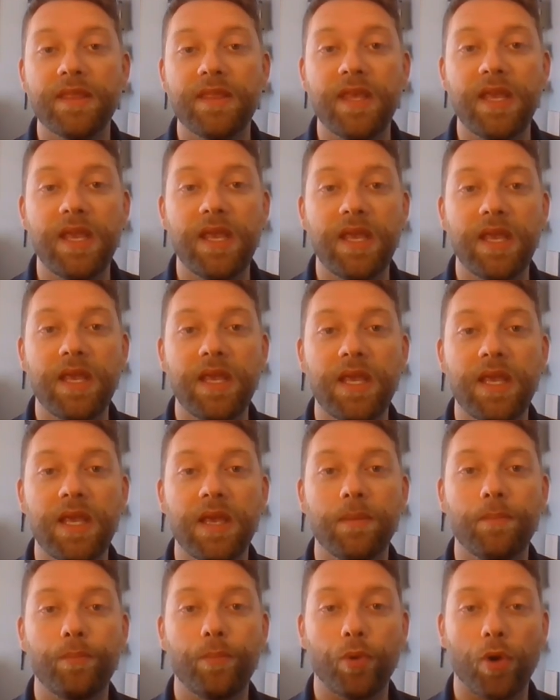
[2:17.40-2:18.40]

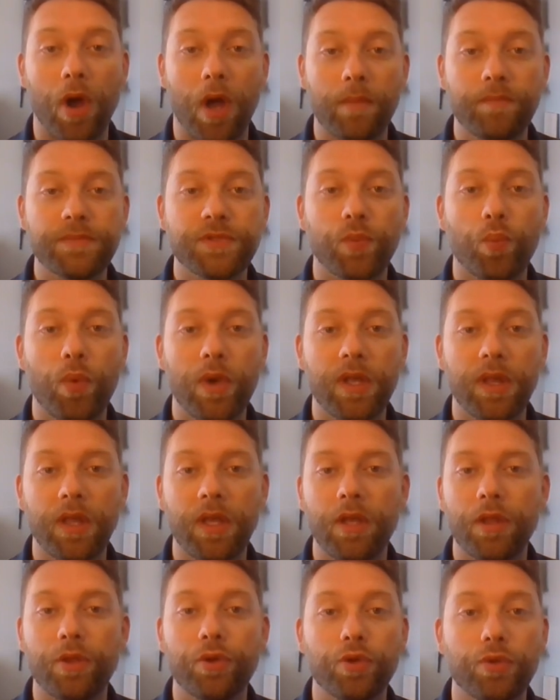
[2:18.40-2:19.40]
The prompt will
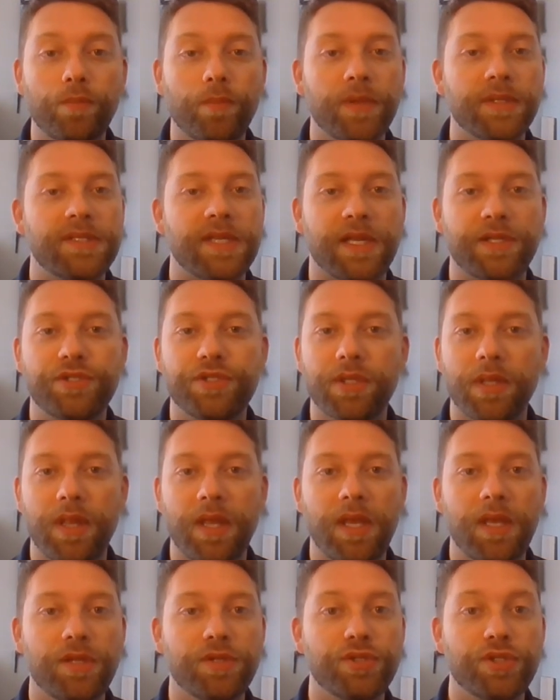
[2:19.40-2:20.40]
include
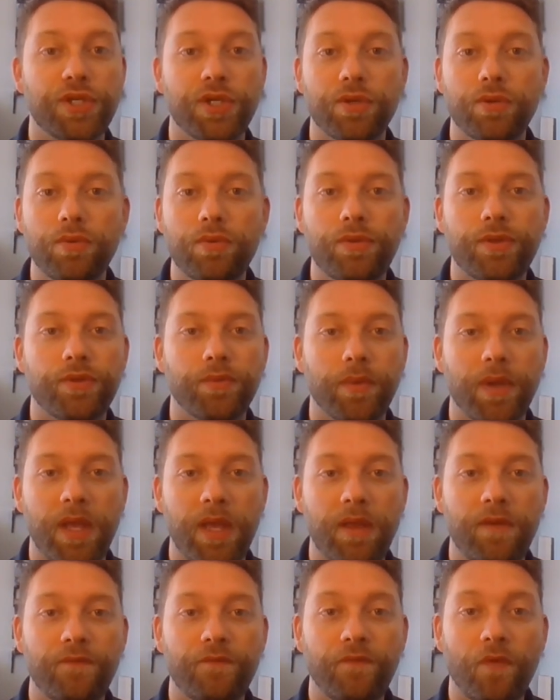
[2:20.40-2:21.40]
potentially 2,
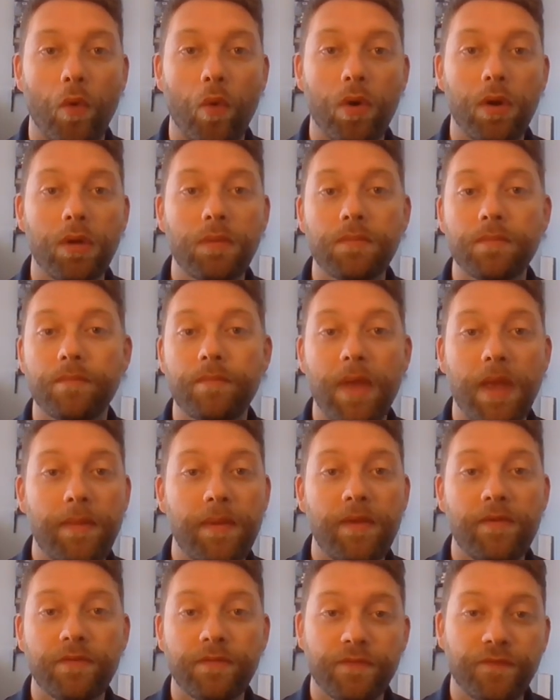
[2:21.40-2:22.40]
3, 4,
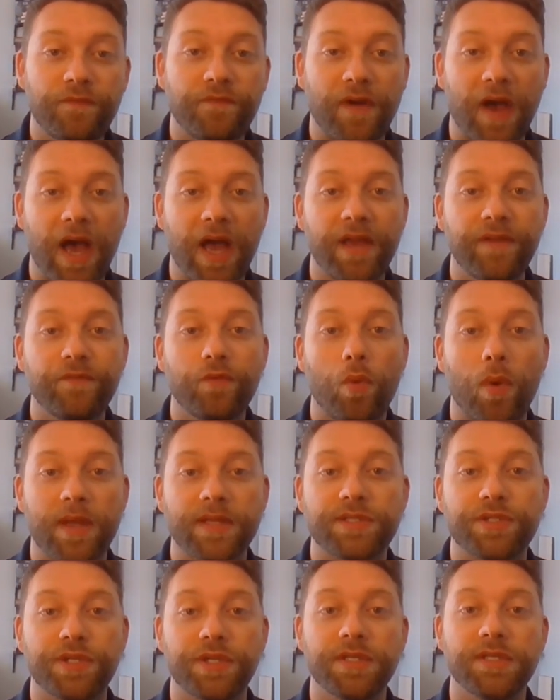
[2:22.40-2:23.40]
maybe even 5
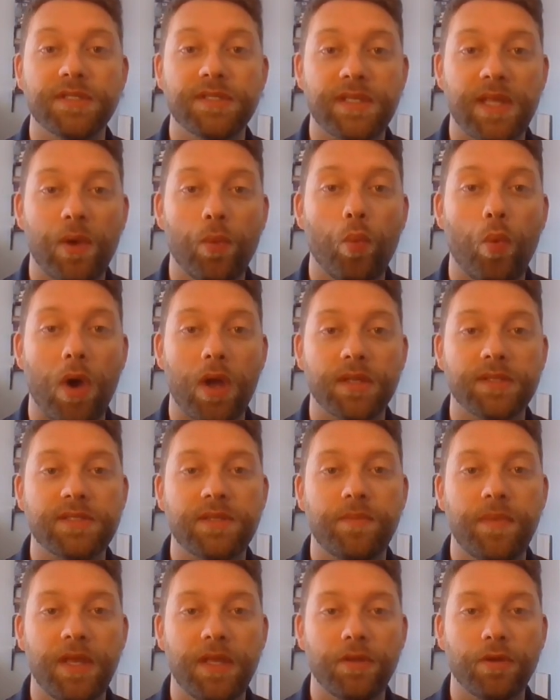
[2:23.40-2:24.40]
questions that want
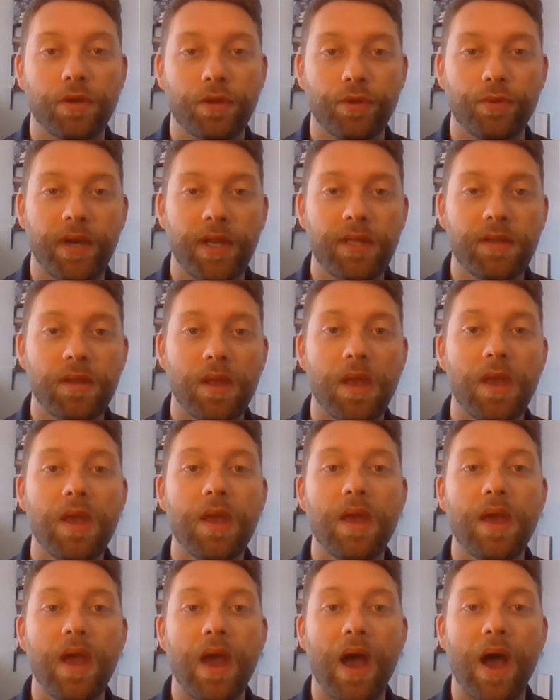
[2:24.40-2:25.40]
to be included
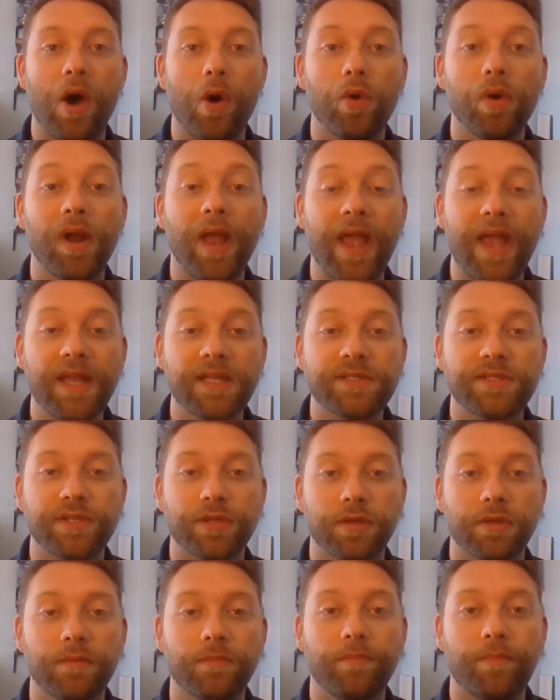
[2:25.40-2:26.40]
or
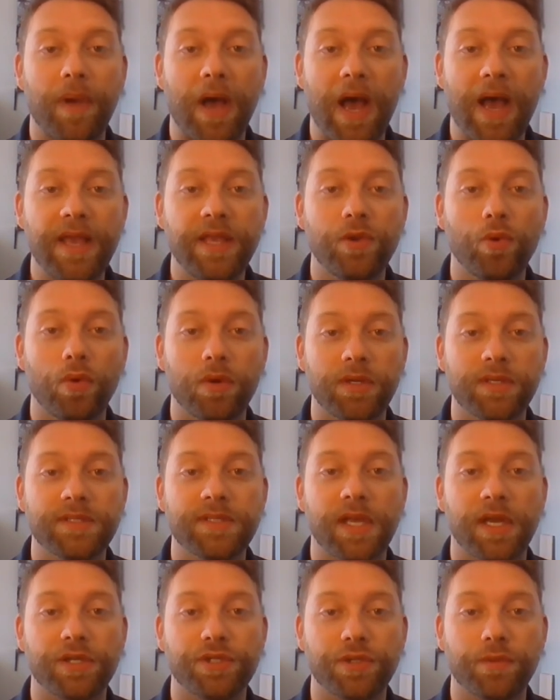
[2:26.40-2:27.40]
answered by your
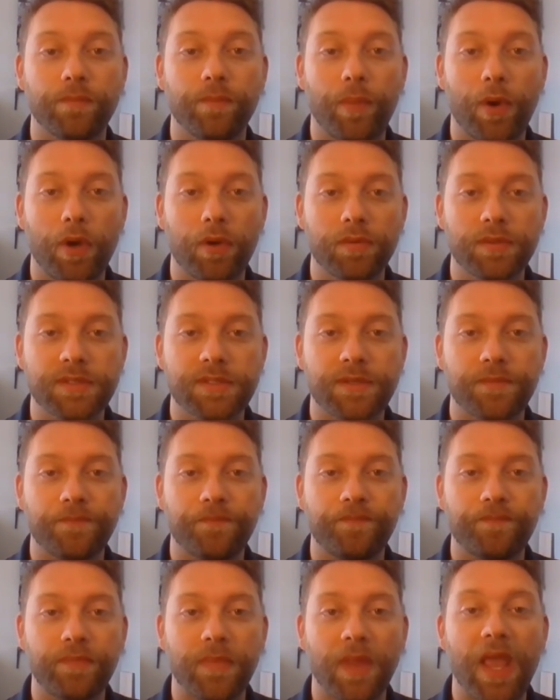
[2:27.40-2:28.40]
discussion post.
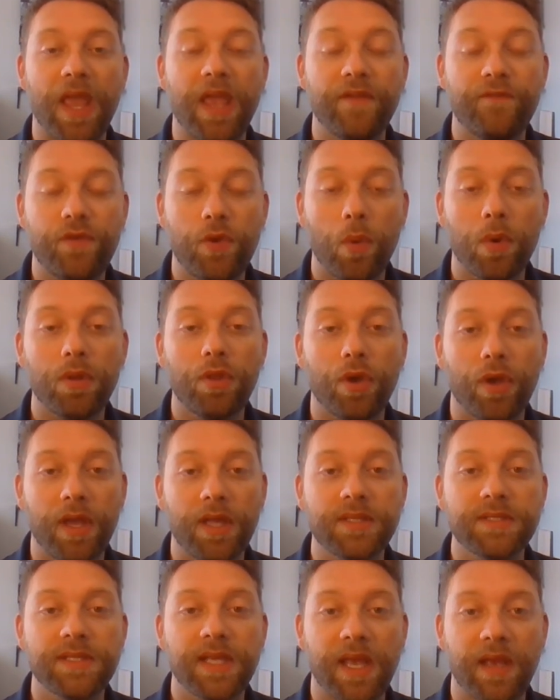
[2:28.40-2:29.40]
If you're
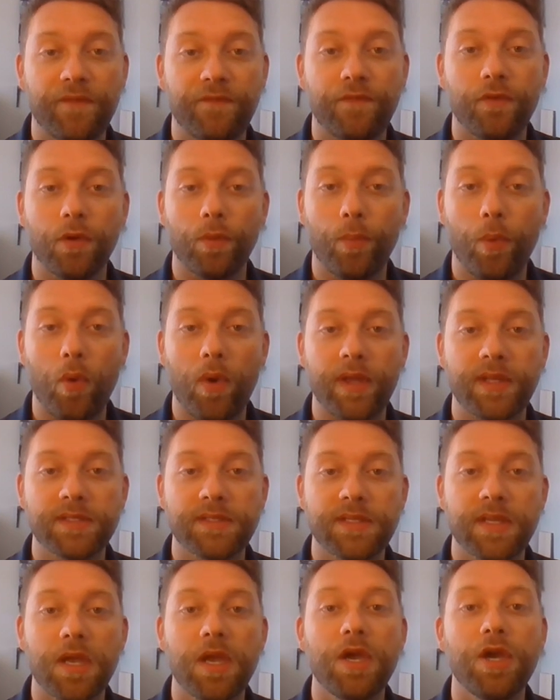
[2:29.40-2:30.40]
looking to get full
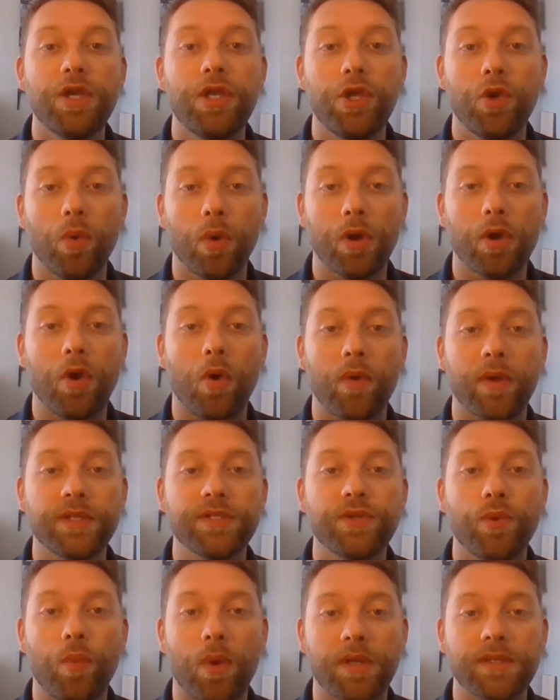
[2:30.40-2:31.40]
points, you are going
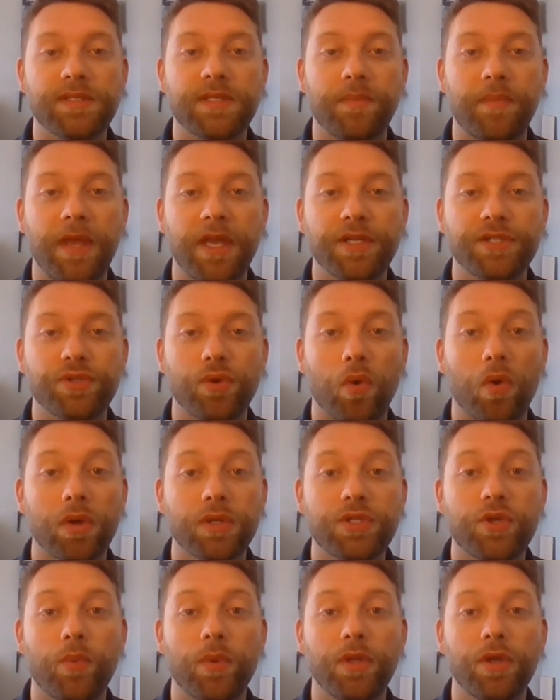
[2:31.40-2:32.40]
to want to make
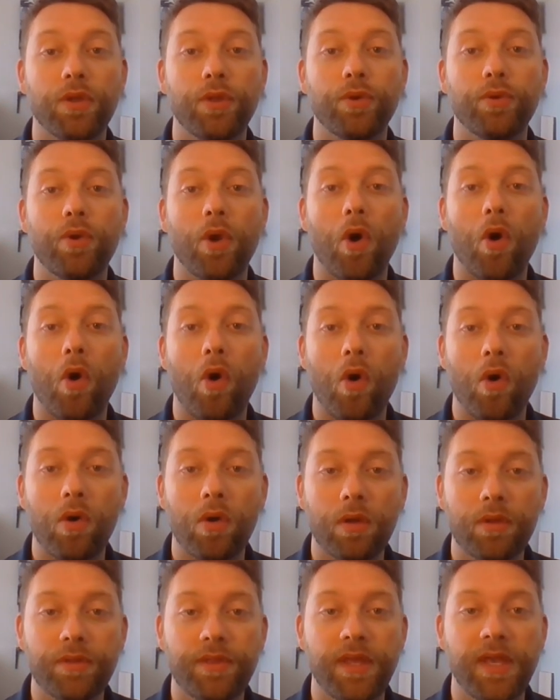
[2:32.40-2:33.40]
sure to include
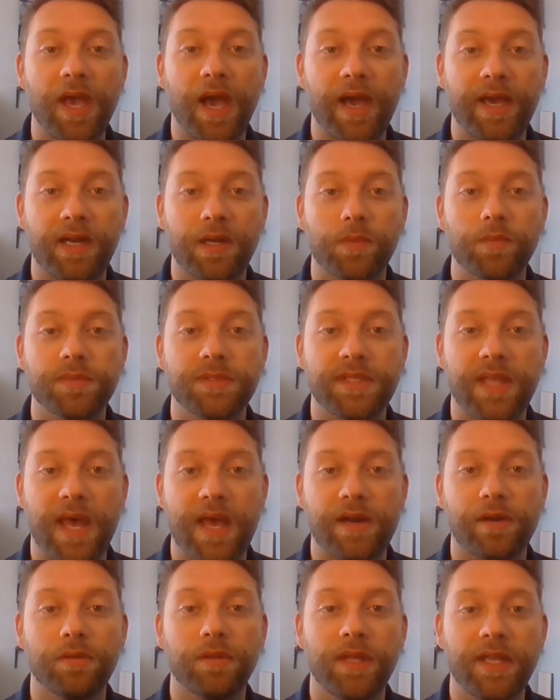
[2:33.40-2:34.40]
all the items
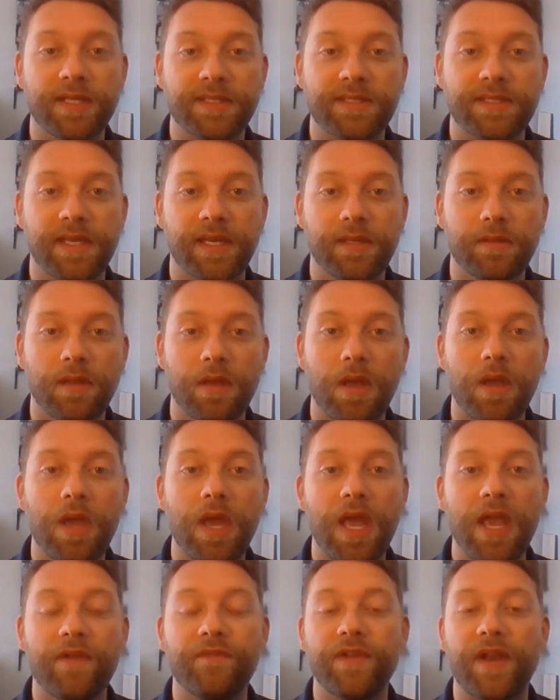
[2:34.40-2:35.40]
that are listed.
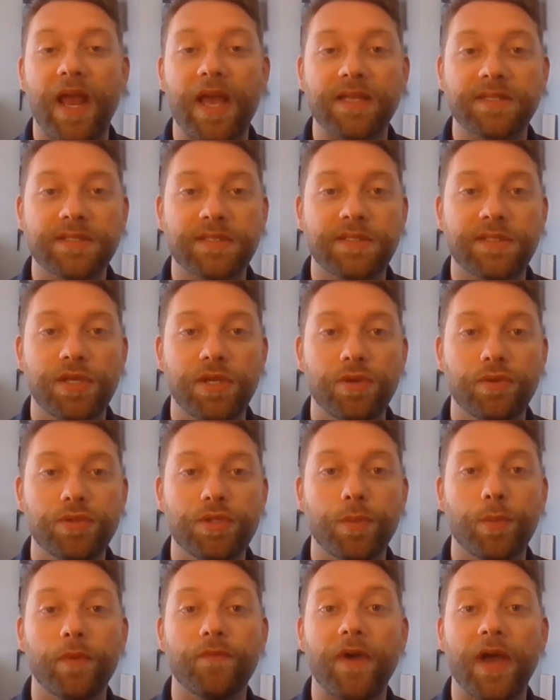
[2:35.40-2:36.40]
If it asks you
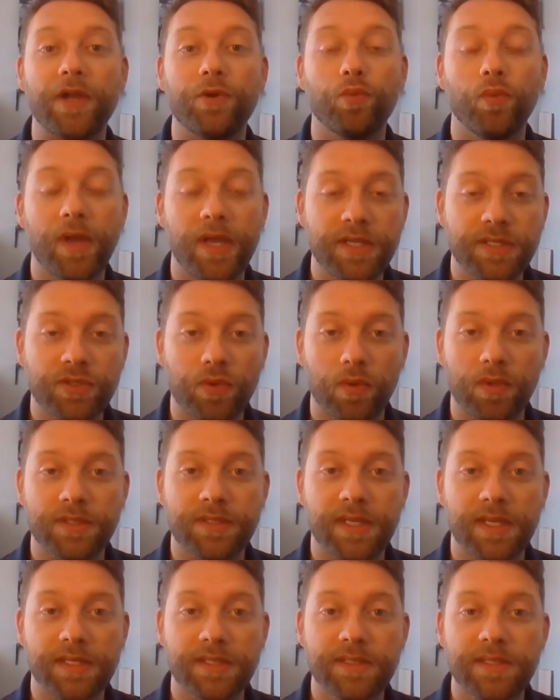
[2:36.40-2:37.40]
to provide
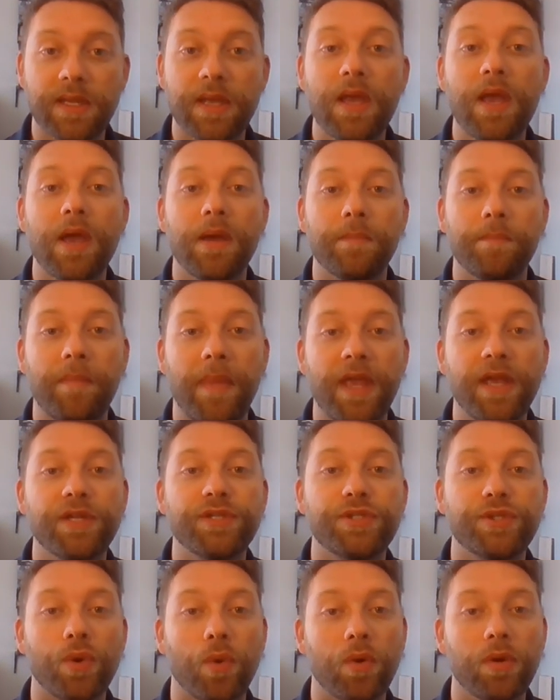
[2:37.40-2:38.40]
resources,
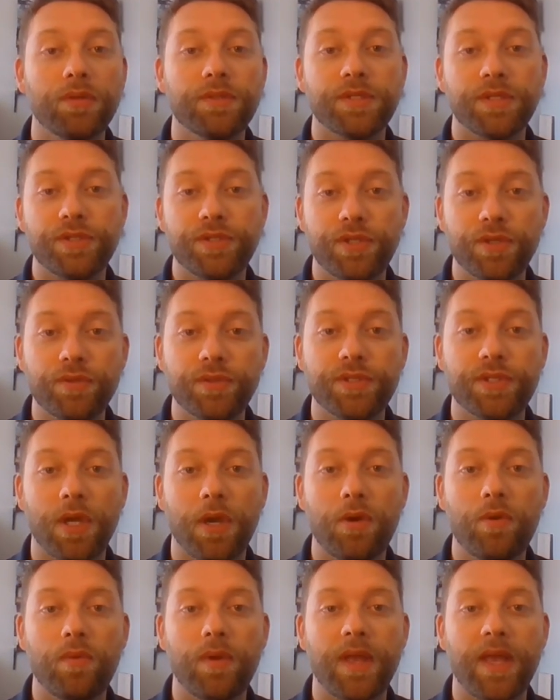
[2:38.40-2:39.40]
make sure to do
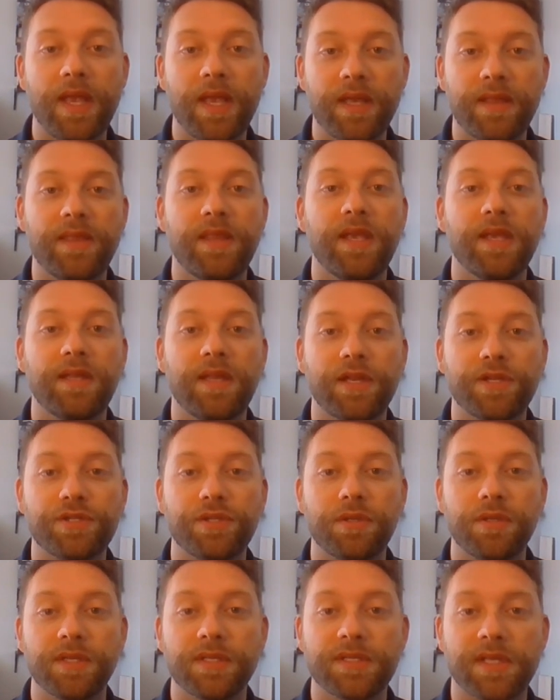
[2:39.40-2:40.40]
so in the
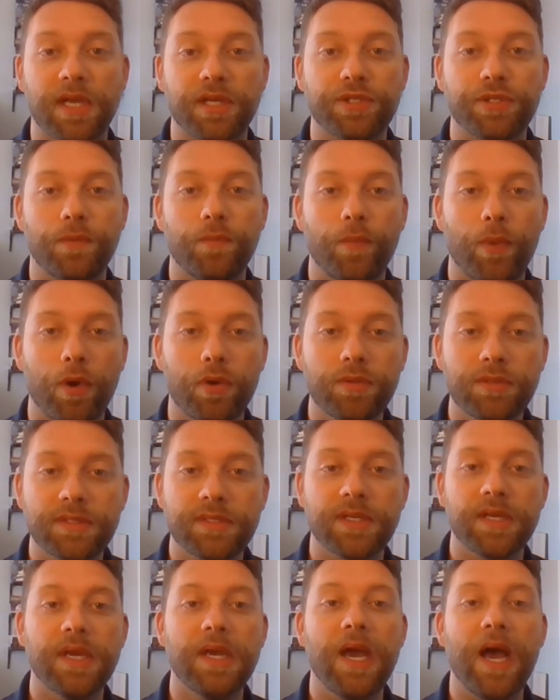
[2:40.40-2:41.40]
initial discussion
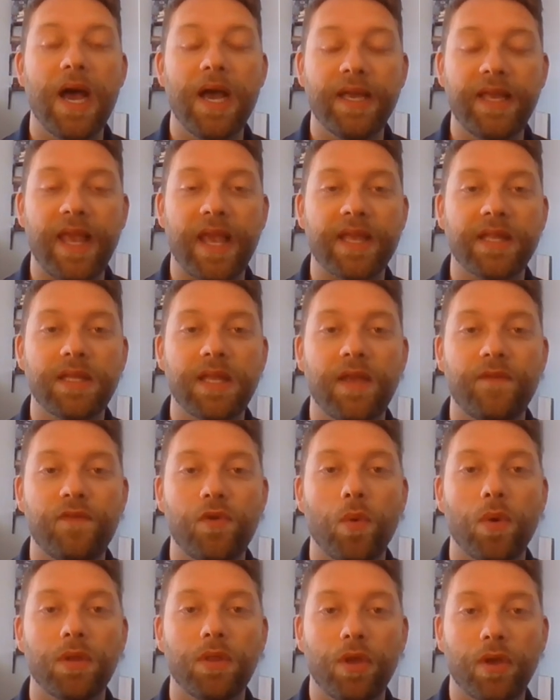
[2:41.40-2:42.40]
post. Again, if
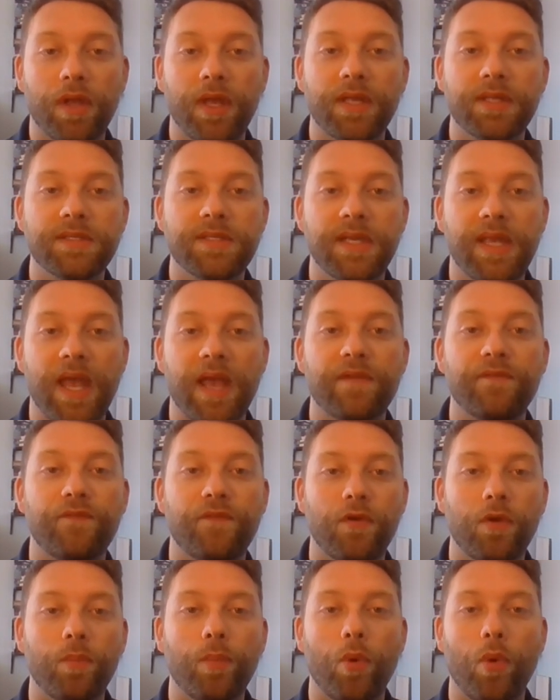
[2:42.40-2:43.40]
you are looking to get
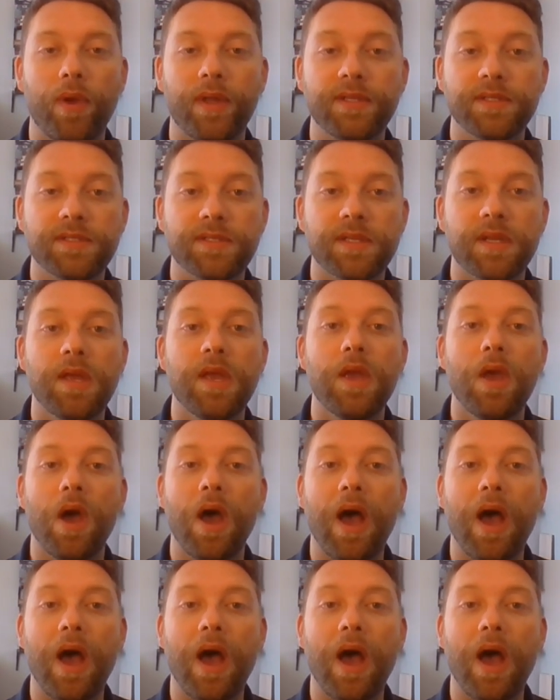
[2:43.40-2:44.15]
full points,